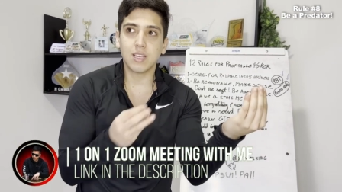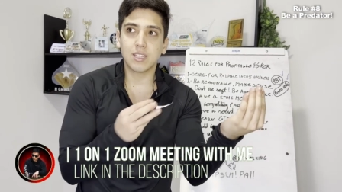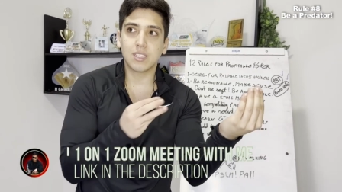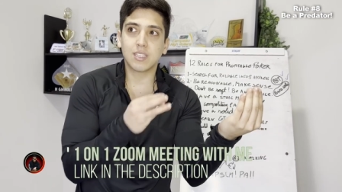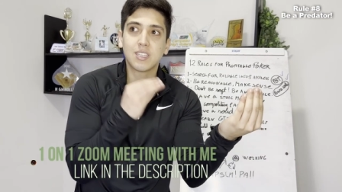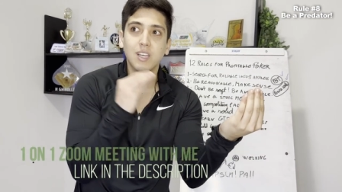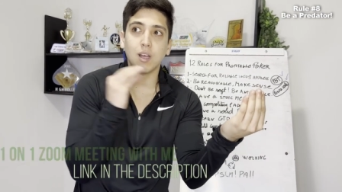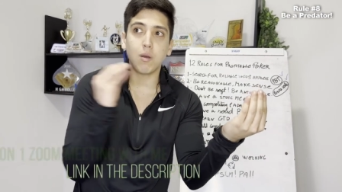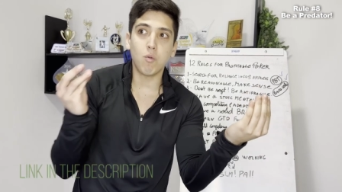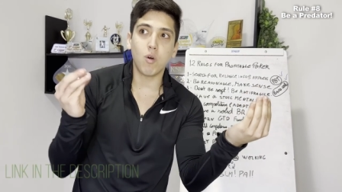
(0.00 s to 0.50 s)

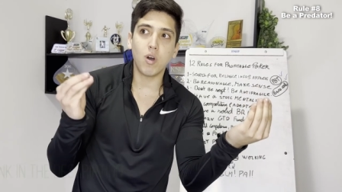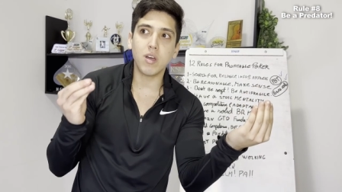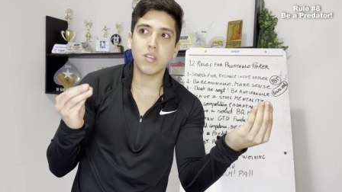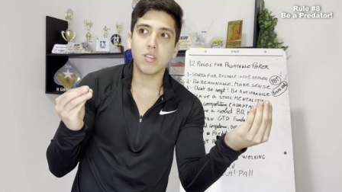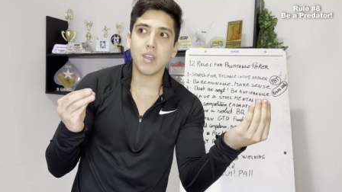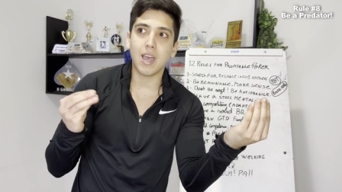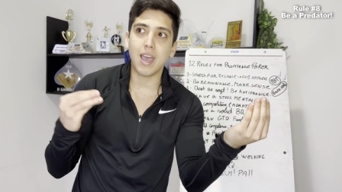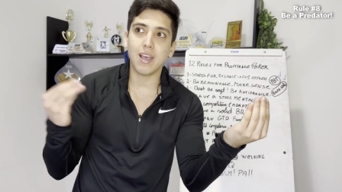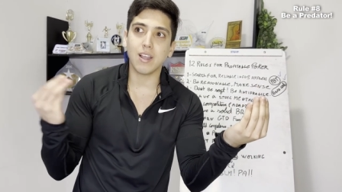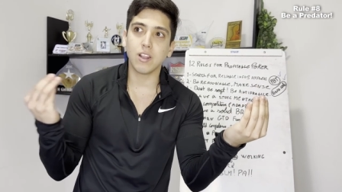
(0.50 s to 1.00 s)

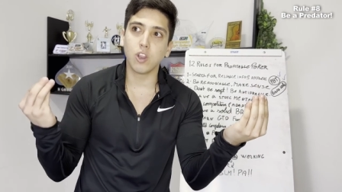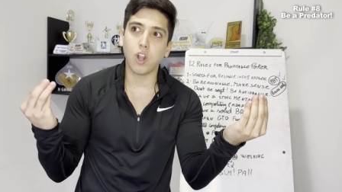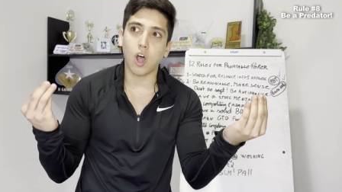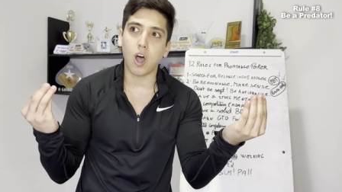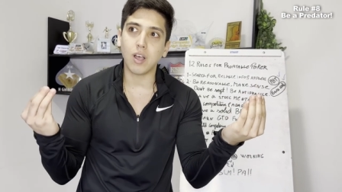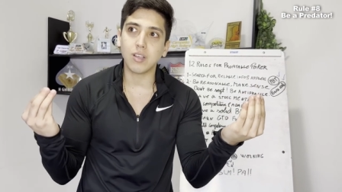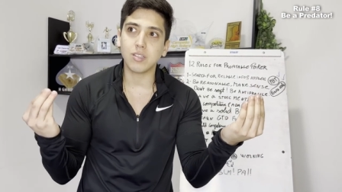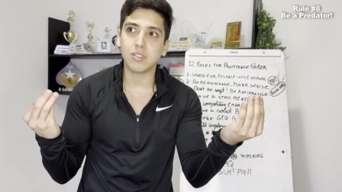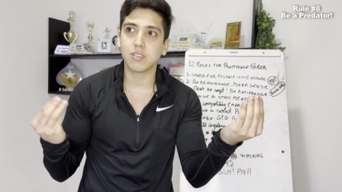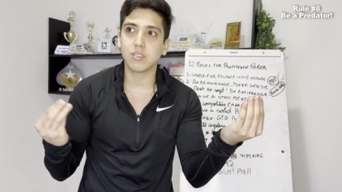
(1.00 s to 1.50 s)
someone
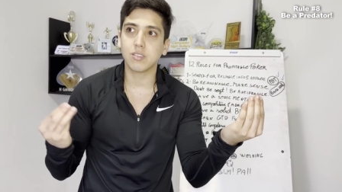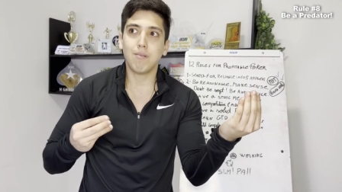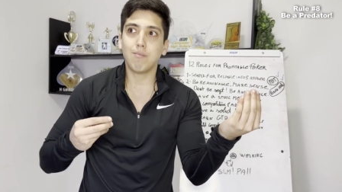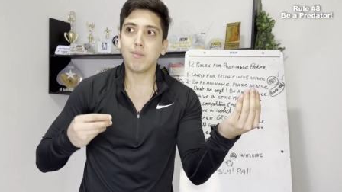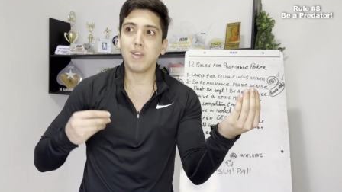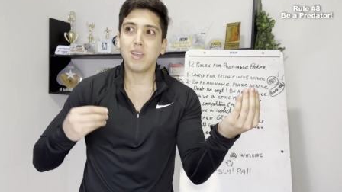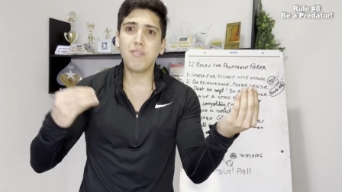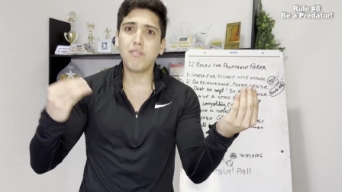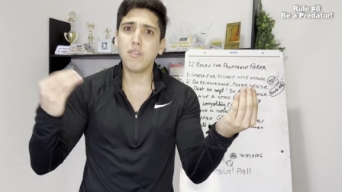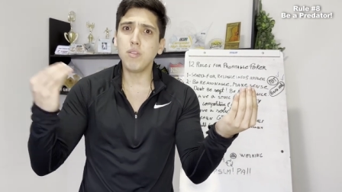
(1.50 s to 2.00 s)
lost
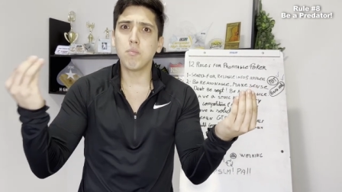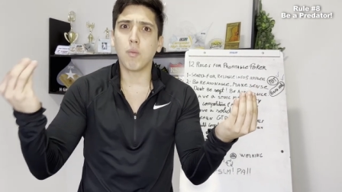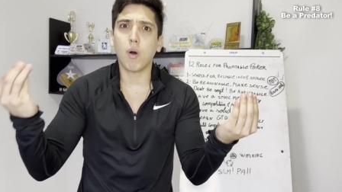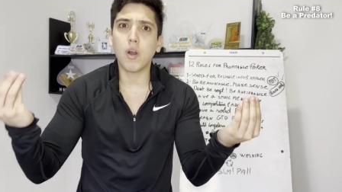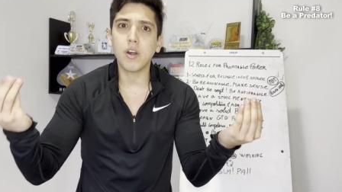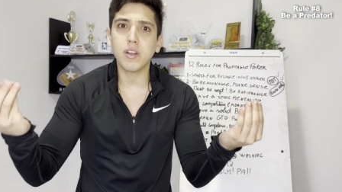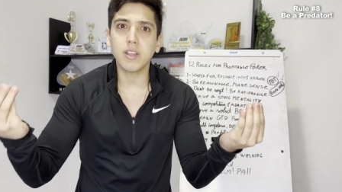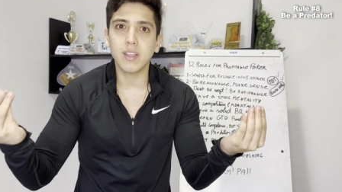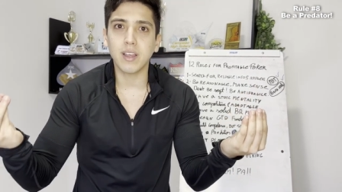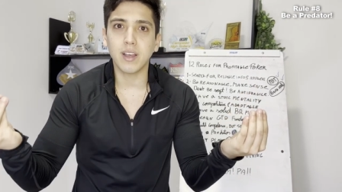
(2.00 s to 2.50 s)
even
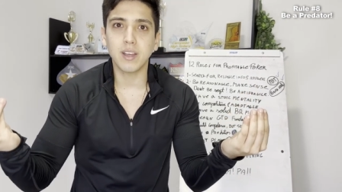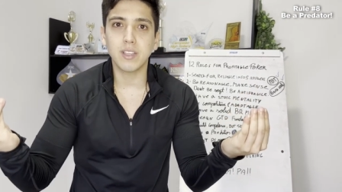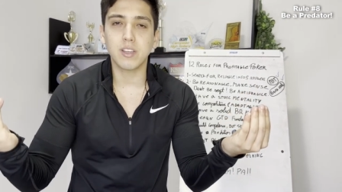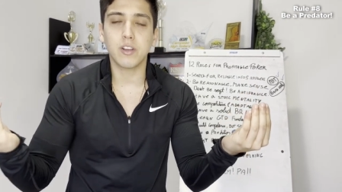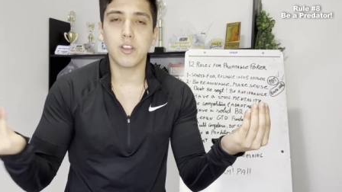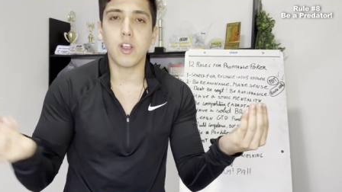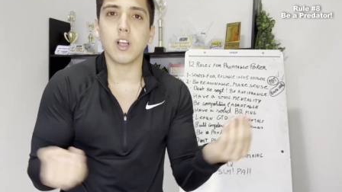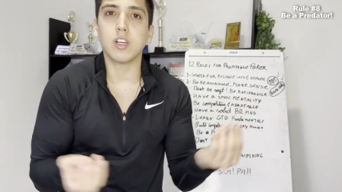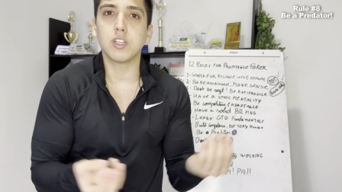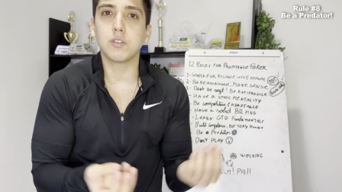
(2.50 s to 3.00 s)
more than
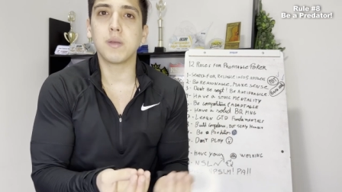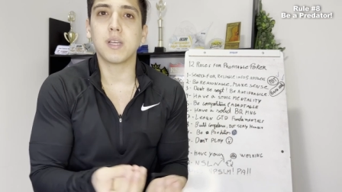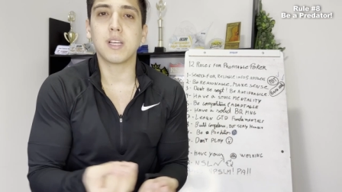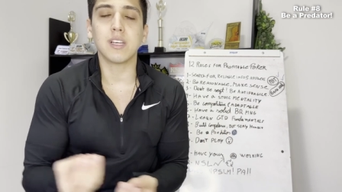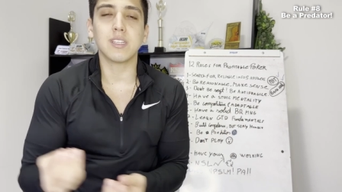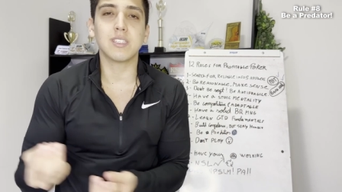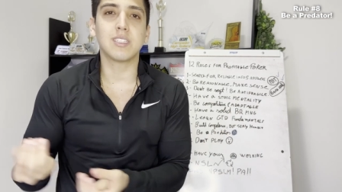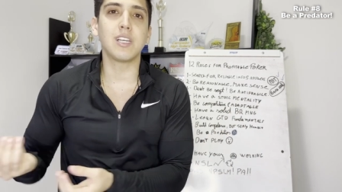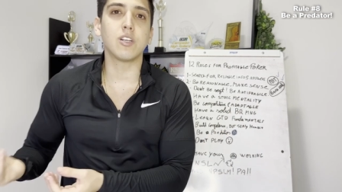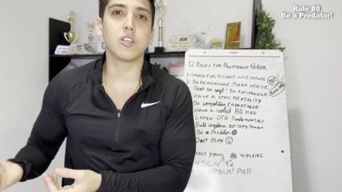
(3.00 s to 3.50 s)
$100
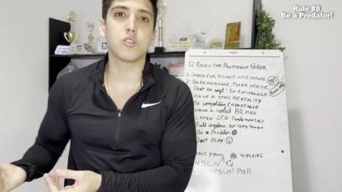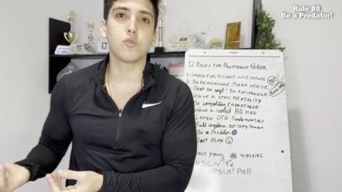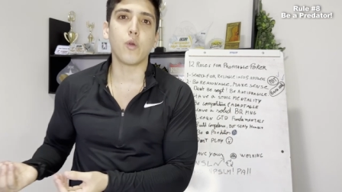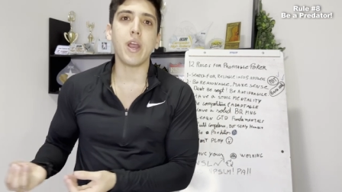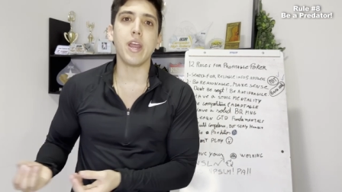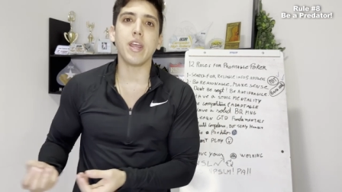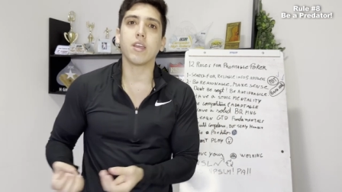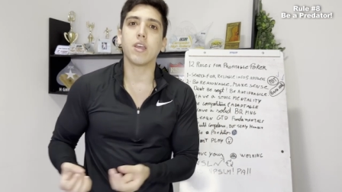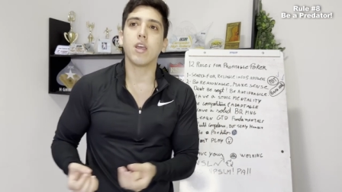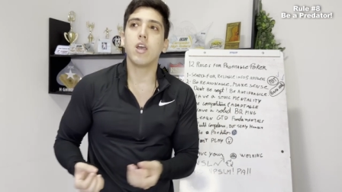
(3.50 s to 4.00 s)
because there is
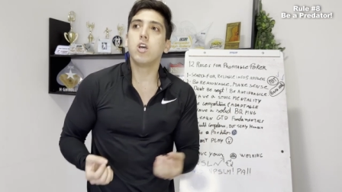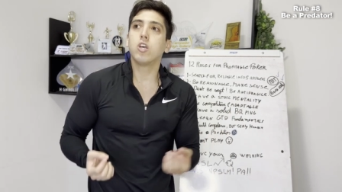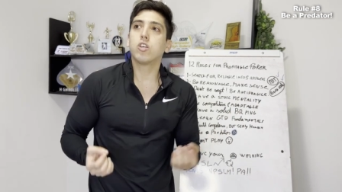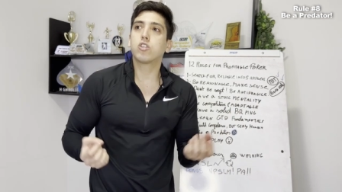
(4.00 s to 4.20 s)
rake.